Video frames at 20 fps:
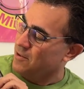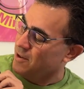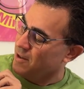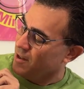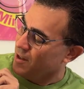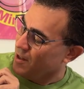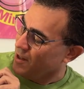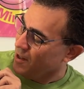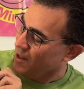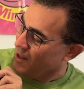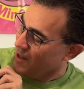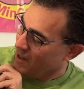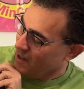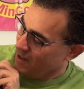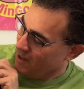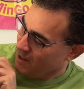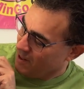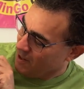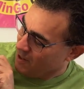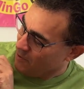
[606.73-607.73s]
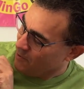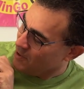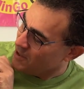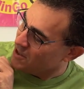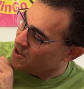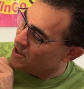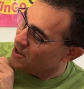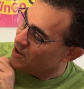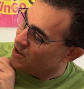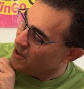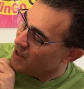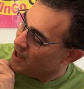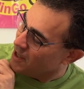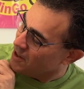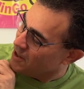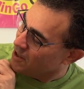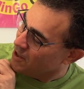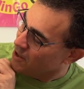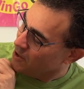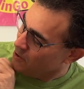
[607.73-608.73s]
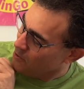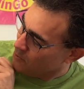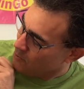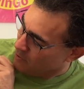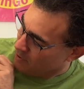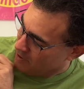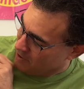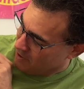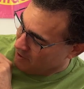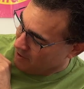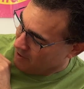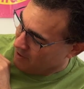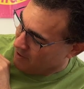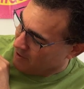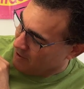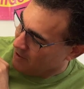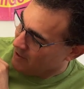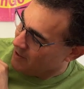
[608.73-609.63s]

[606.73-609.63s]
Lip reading: the original and the new one.